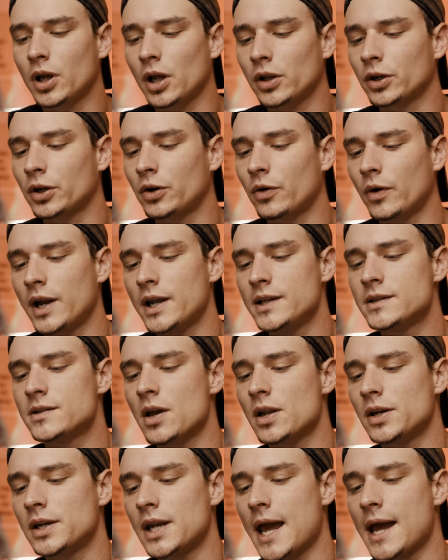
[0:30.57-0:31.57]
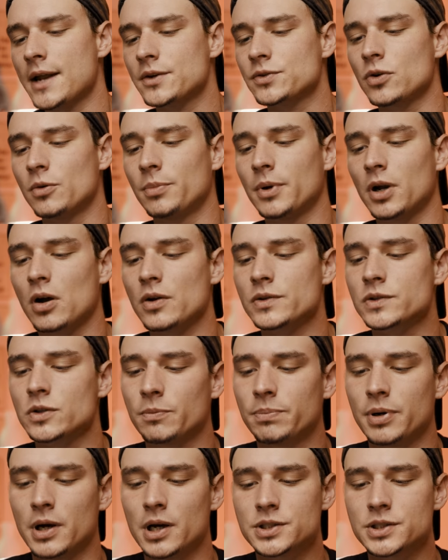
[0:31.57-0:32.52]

color grades natural but also